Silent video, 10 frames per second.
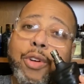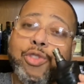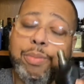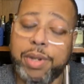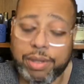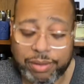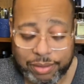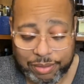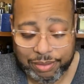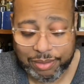Male.
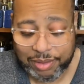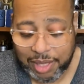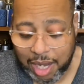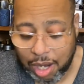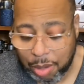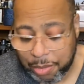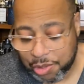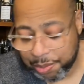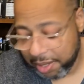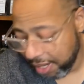I
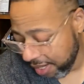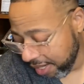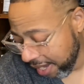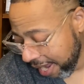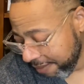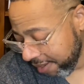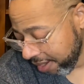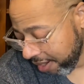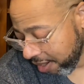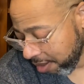almost put in the navy
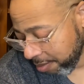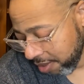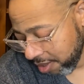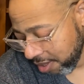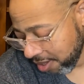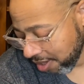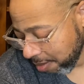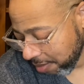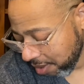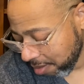in here, but it's
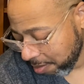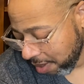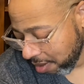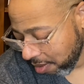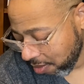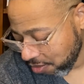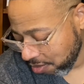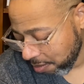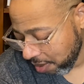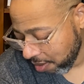something about Ultra
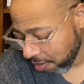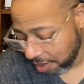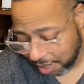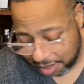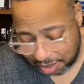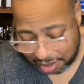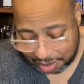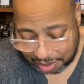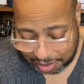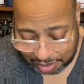Male that is just.